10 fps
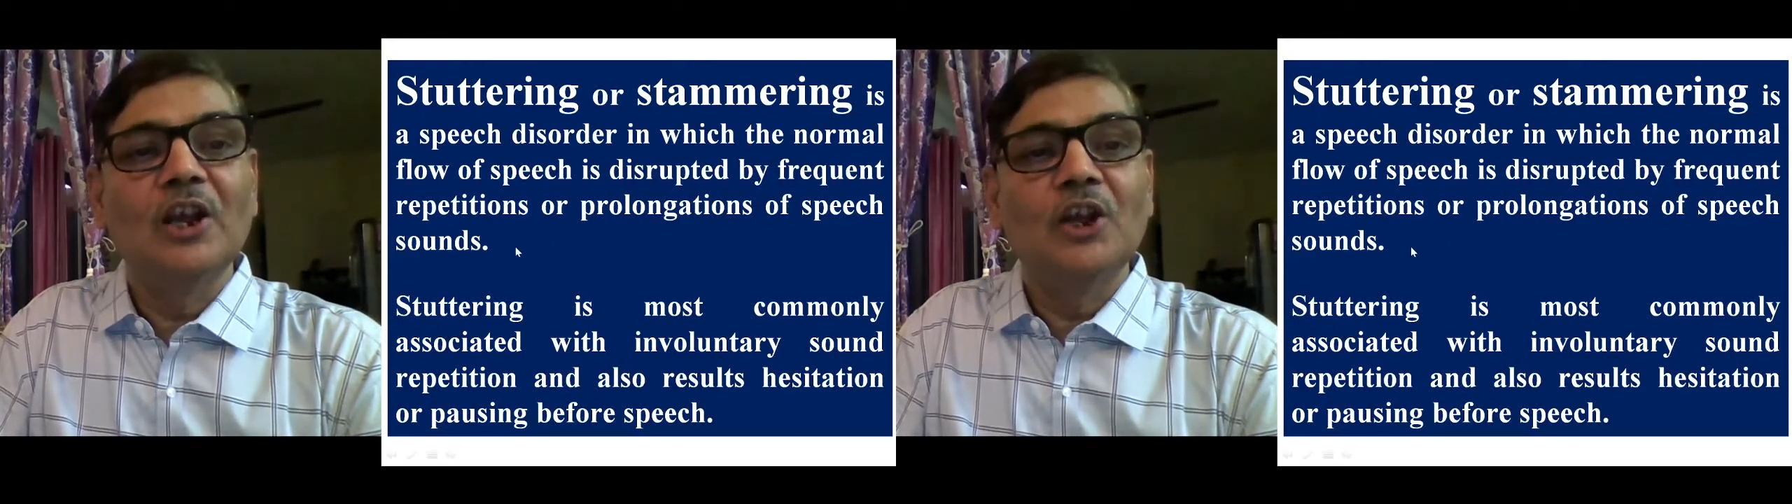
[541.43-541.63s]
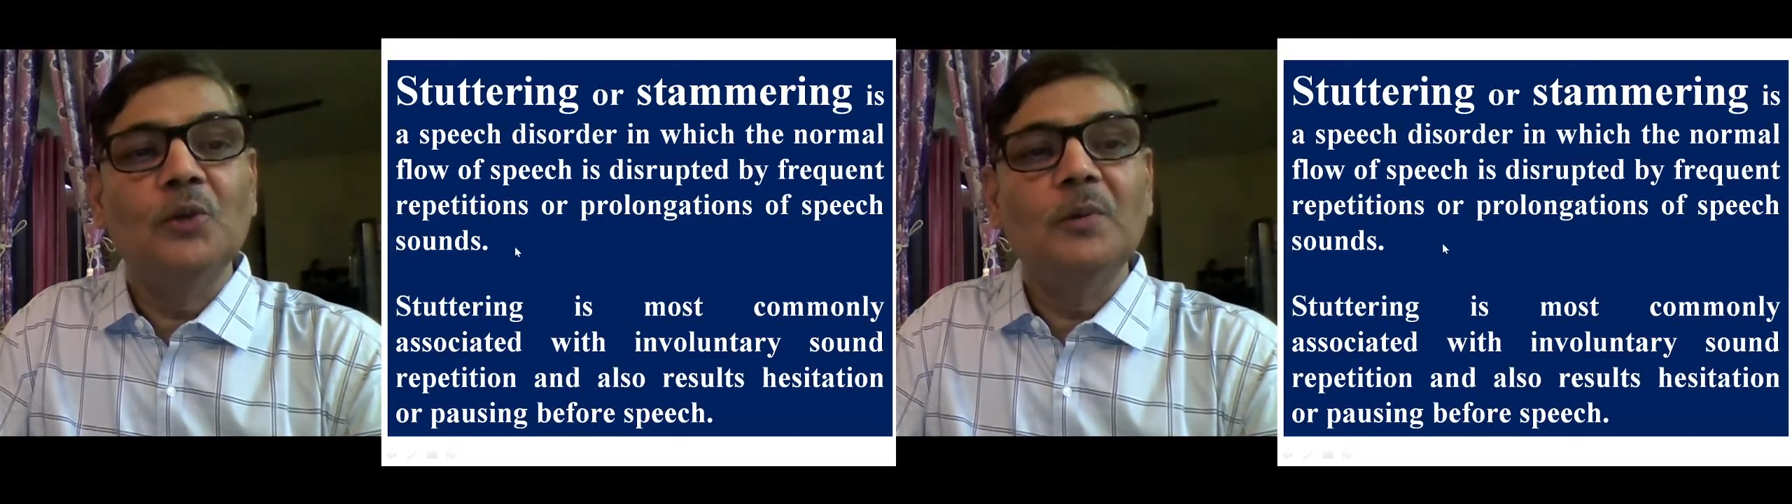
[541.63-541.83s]

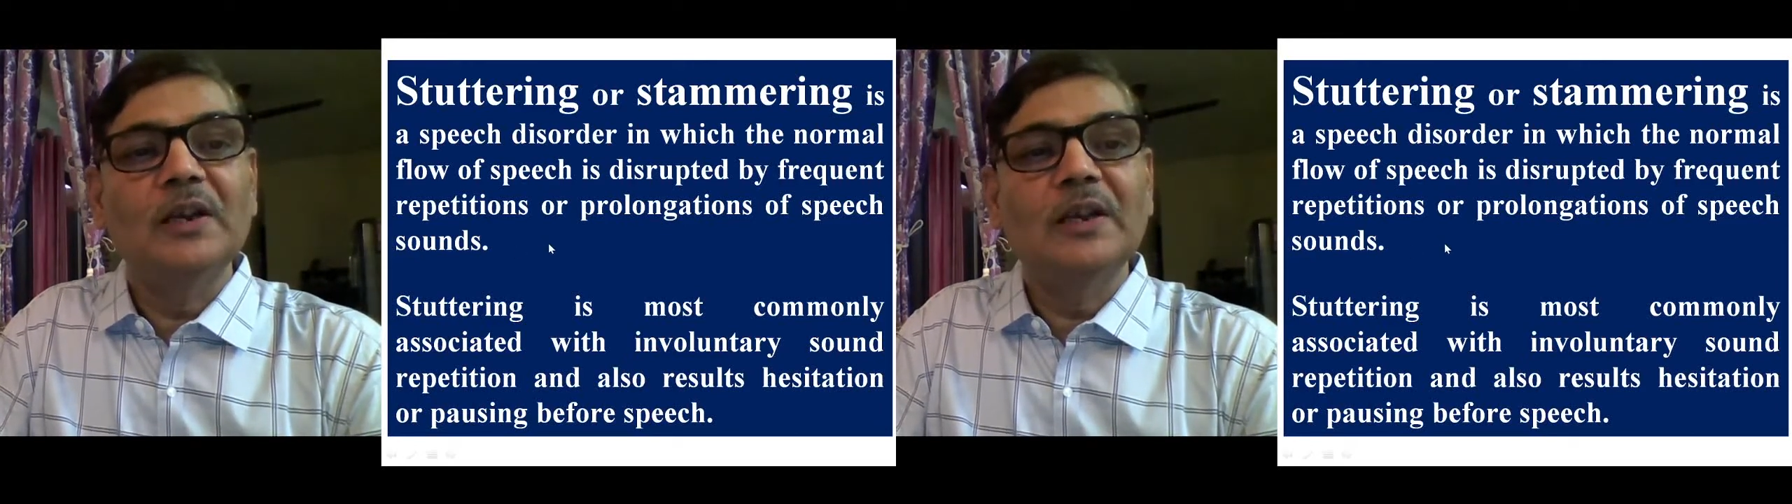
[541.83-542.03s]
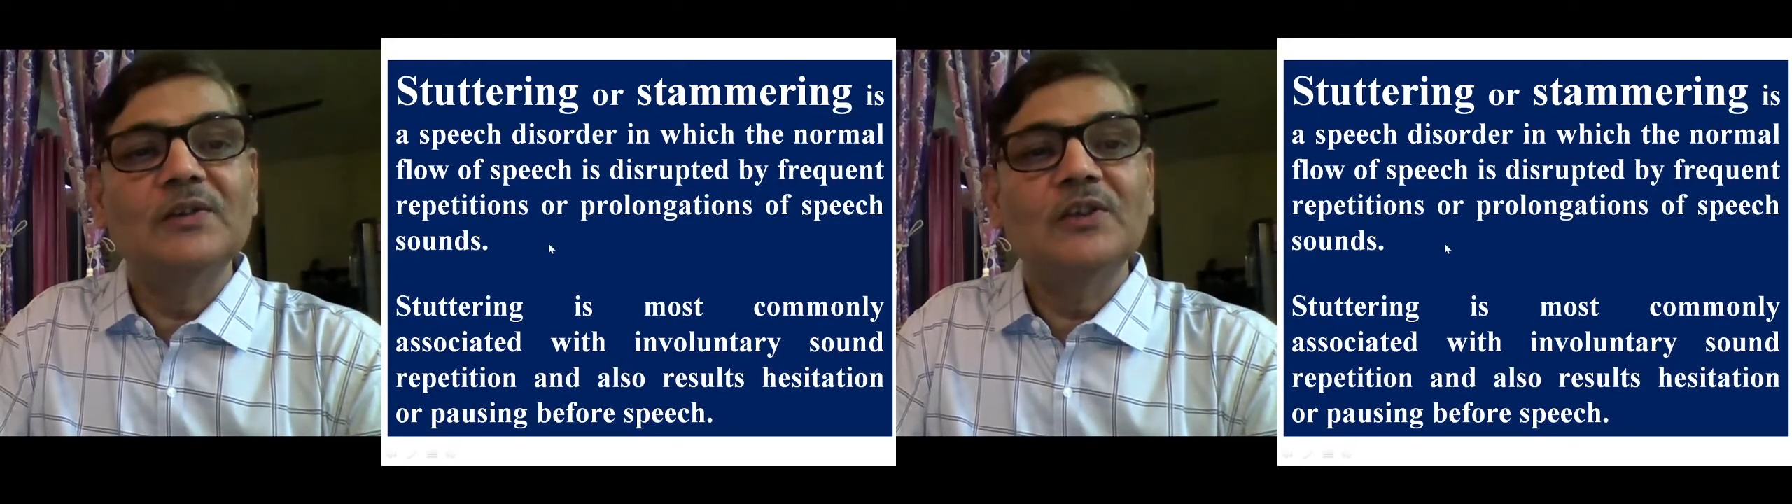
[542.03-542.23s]
you will
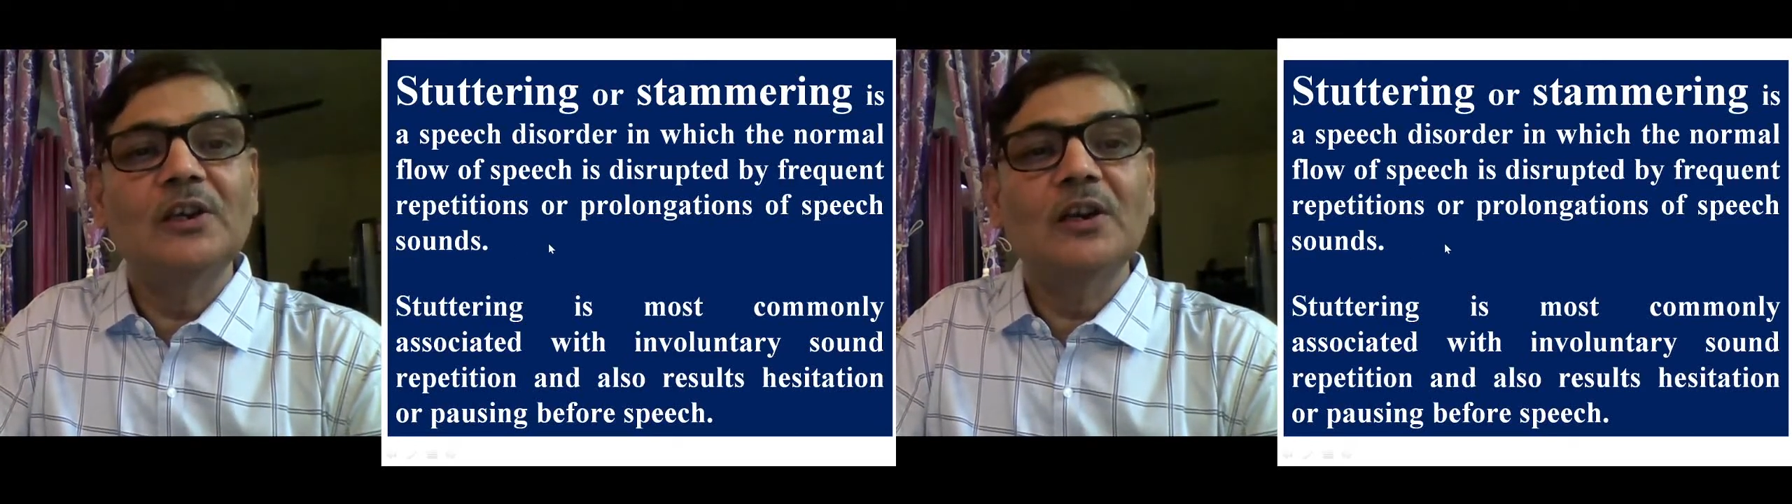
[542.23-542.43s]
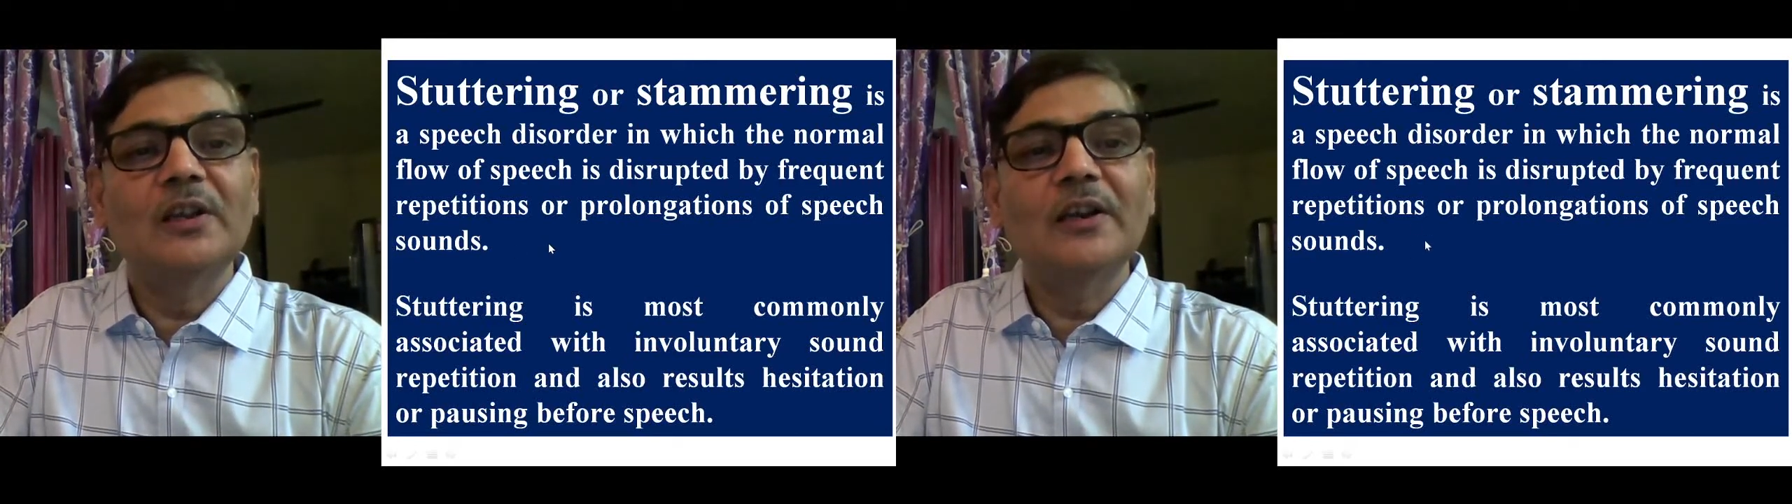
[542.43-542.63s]

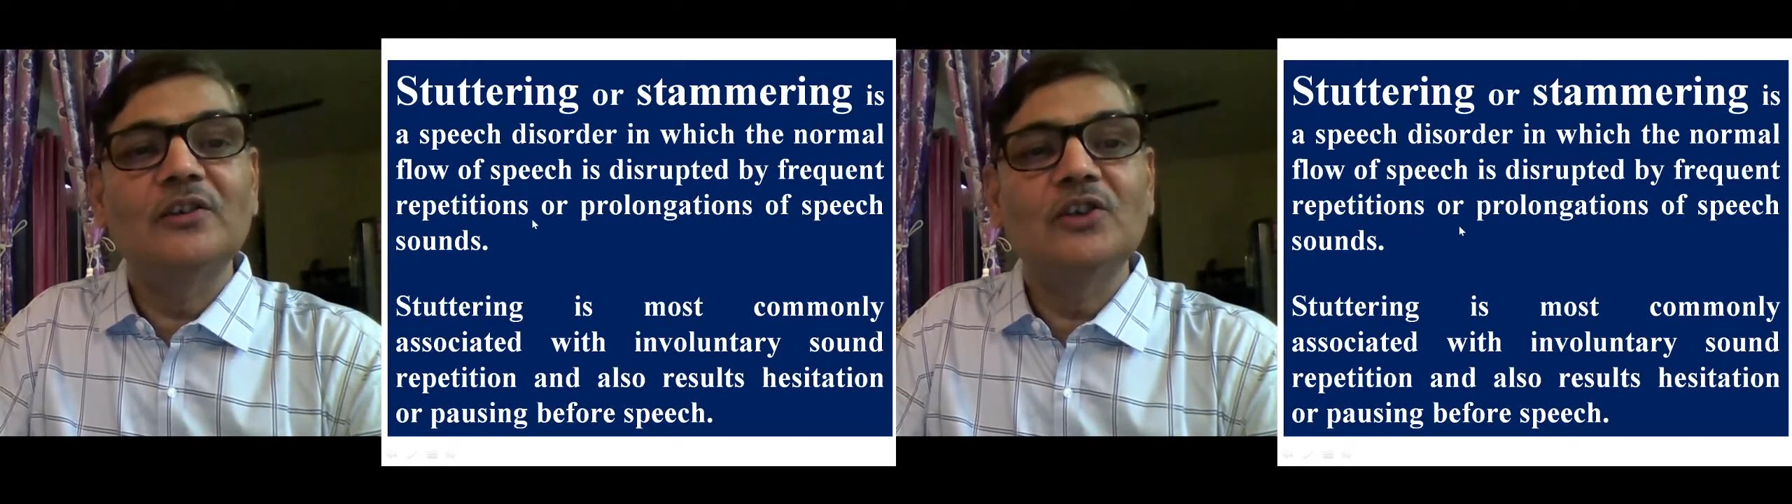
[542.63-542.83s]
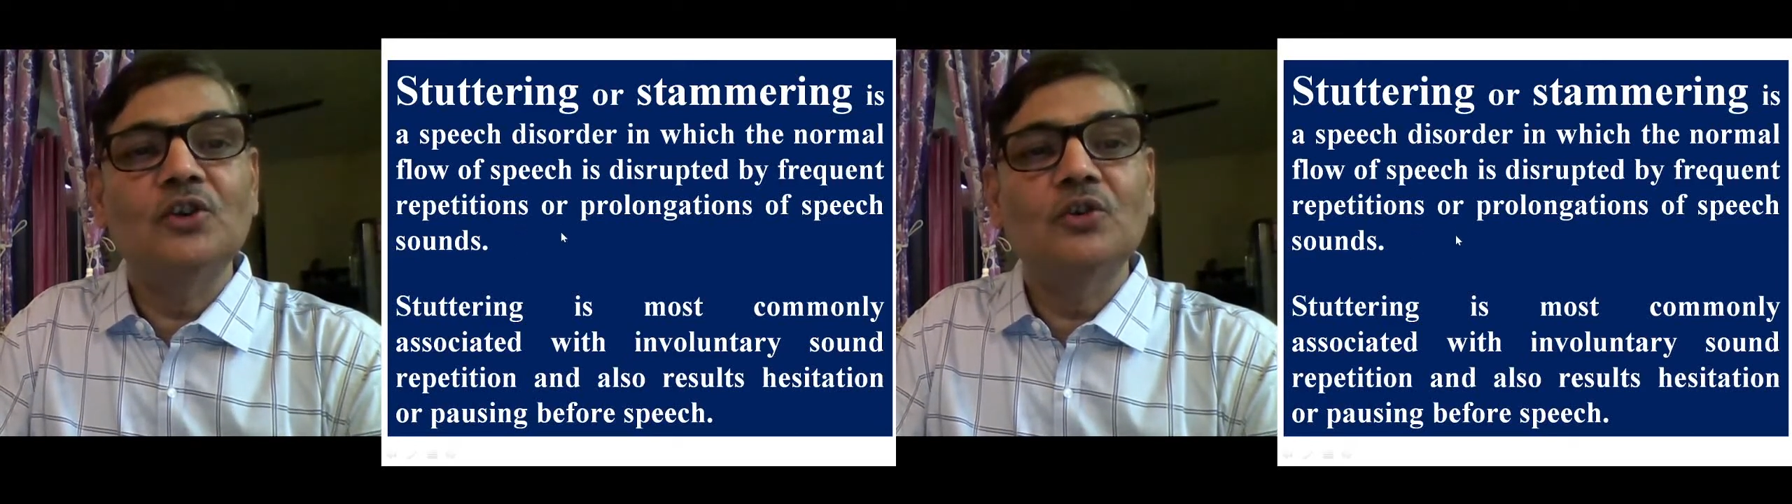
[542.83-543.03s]
consider that
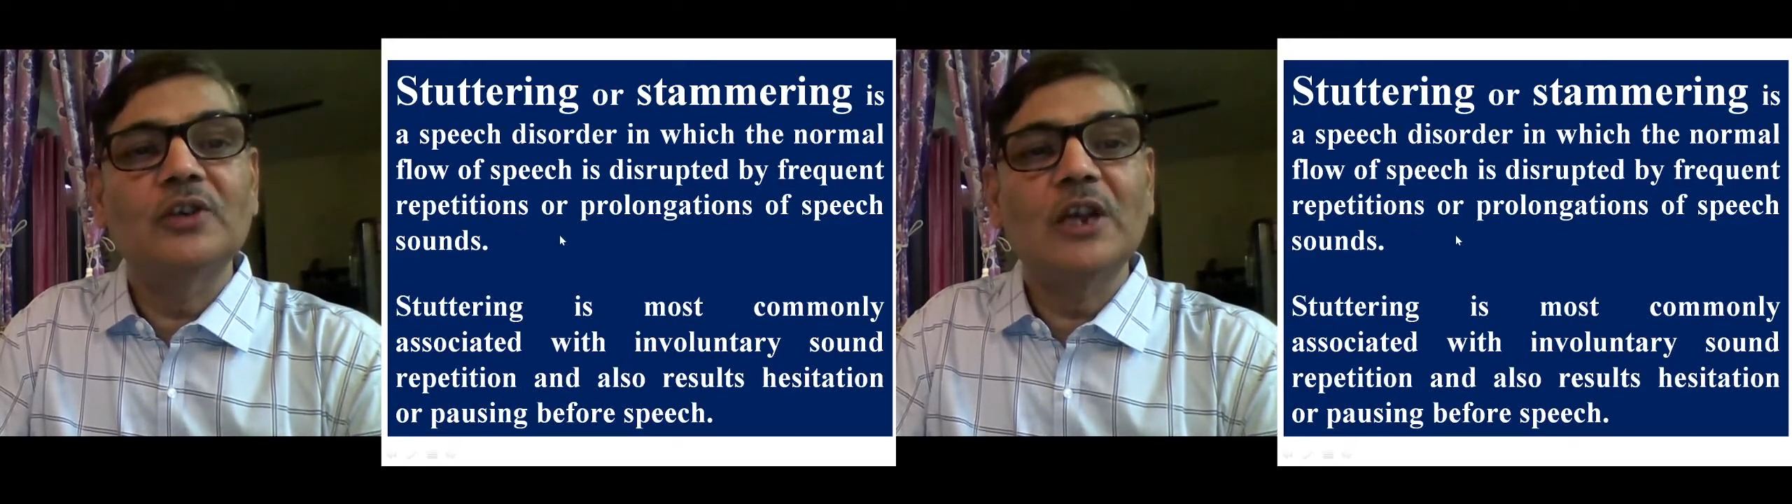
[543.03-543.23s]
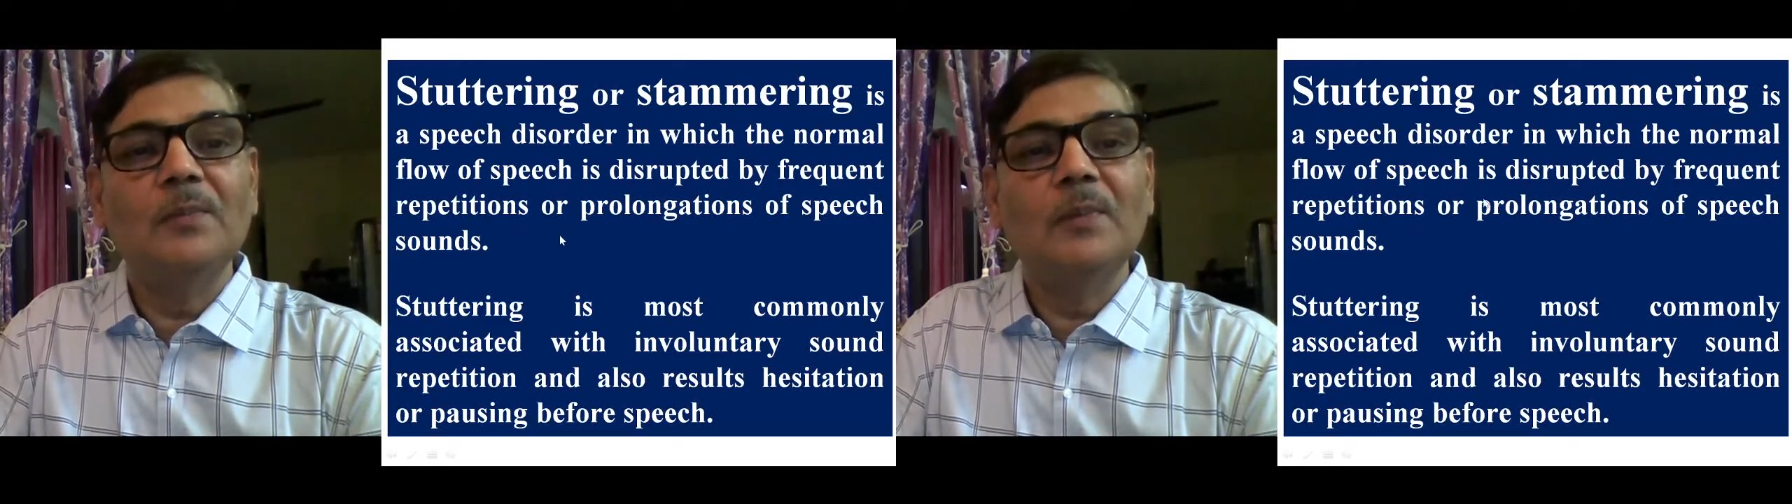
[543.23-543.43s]

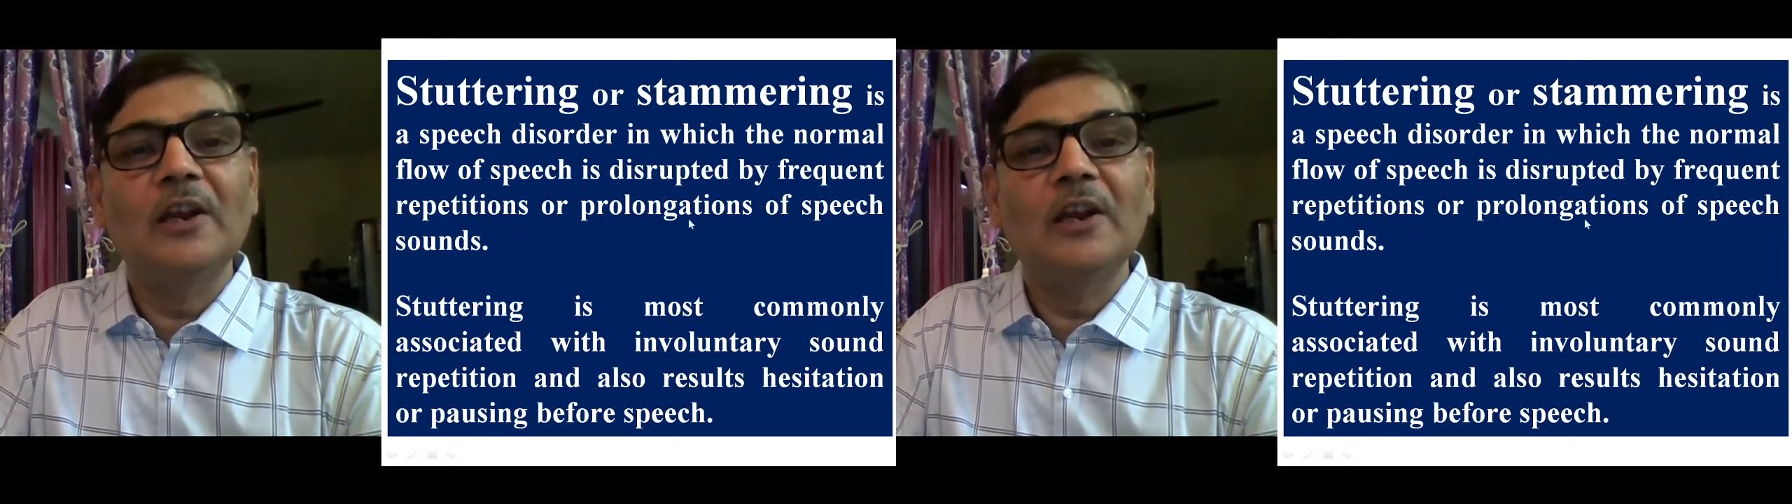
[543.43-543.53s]
genotype and